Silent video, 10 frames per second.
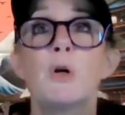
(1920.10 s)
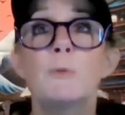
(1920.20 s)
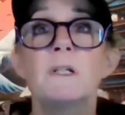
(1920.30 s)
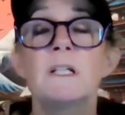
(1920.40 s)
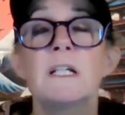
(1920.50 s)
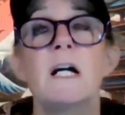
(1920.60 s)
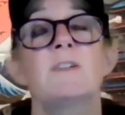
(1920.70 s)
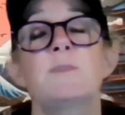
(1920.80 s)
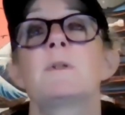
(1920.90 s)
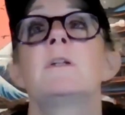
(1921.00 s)
permanently
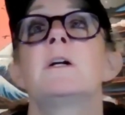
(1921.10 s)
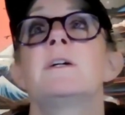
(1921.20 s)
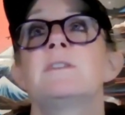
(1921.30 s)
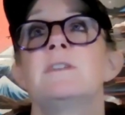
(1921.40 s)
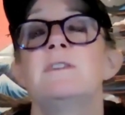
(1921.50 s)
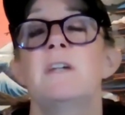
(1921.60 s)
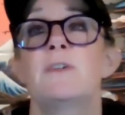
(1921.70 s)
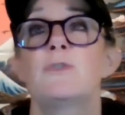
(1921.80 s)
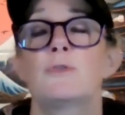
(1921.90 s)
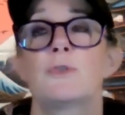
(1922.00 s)
hospitalized in
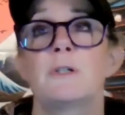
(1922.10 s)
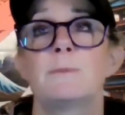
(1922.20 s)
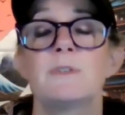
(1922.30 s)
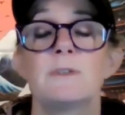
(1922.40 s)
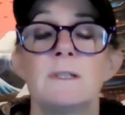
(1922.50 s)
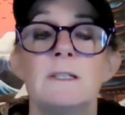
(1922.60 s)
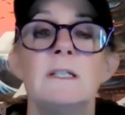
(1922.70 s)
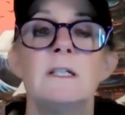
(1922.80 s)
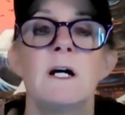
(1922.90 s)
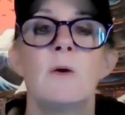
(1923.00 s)
sanatoriums
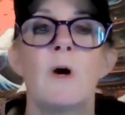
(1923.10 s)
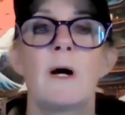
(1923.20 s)
a